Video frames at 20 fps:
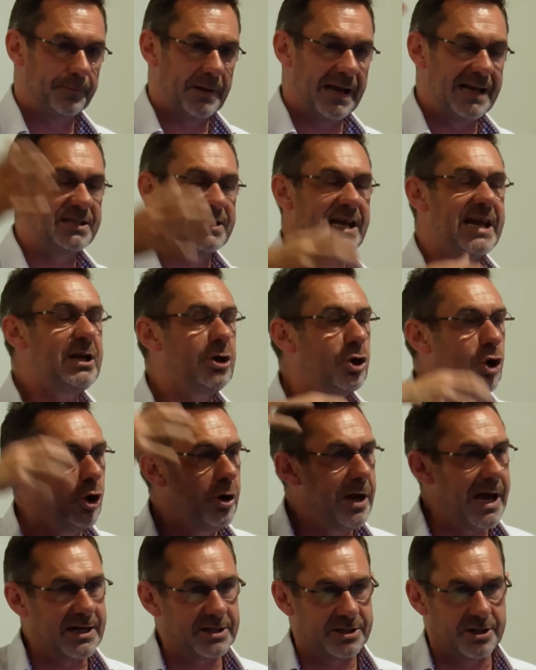It's a
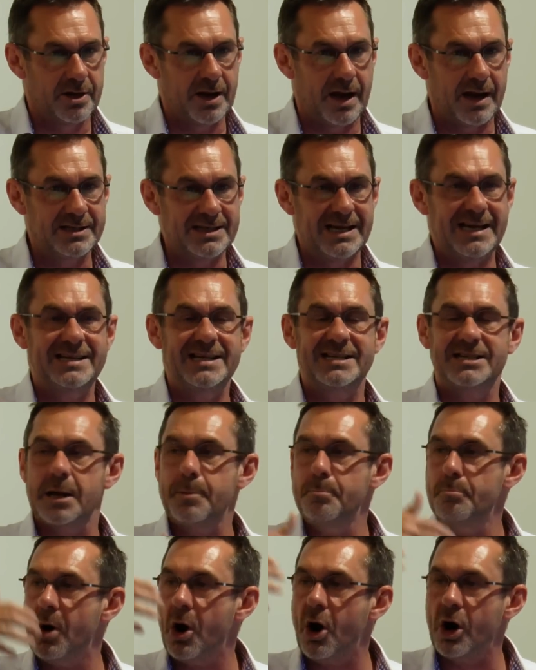good externality. It is a
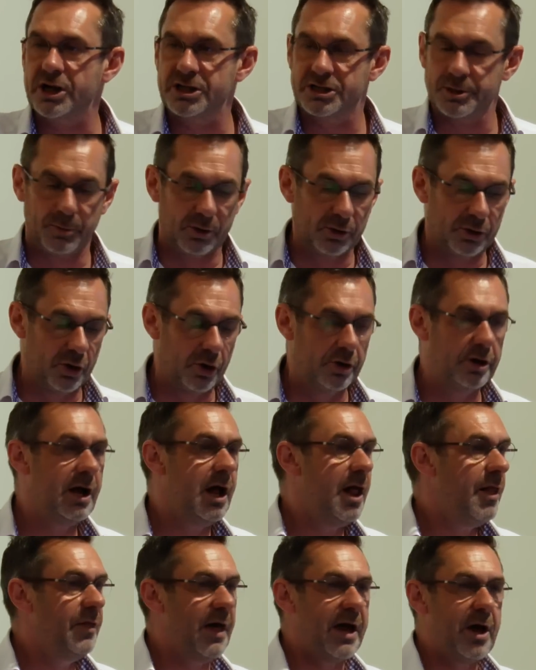marketable
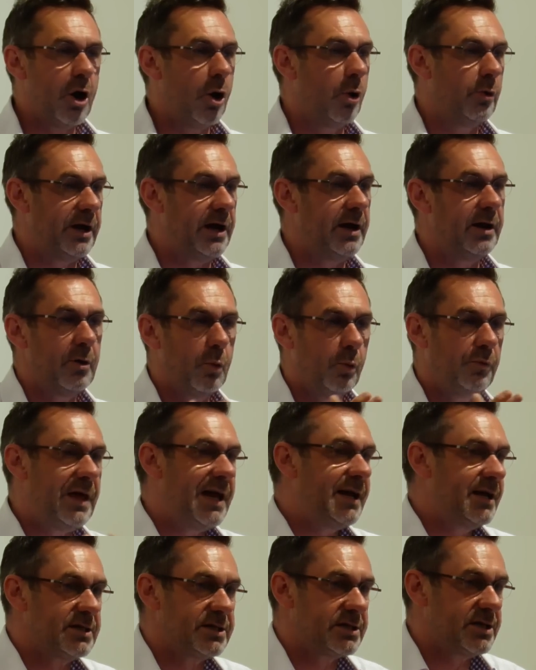good. They own it.
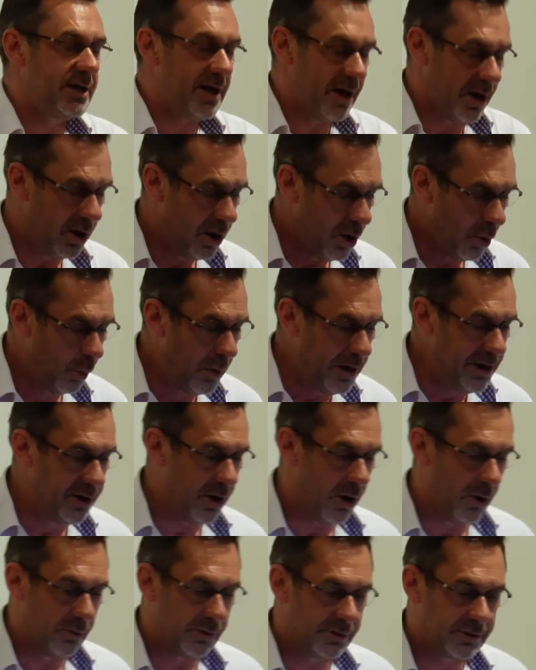They can see it. We
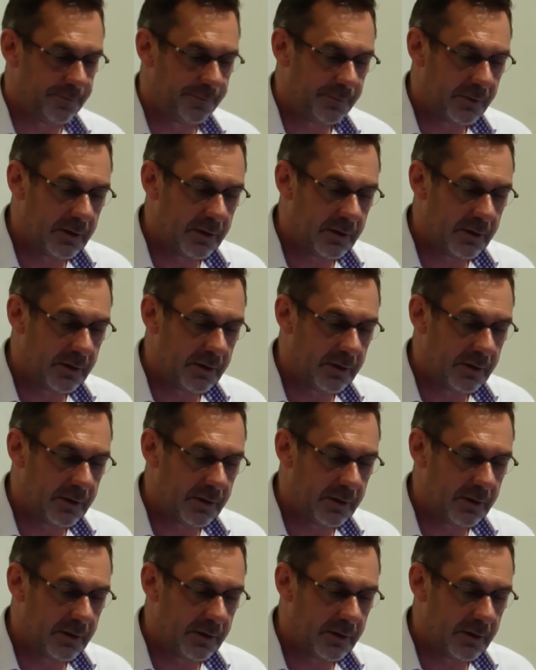don't.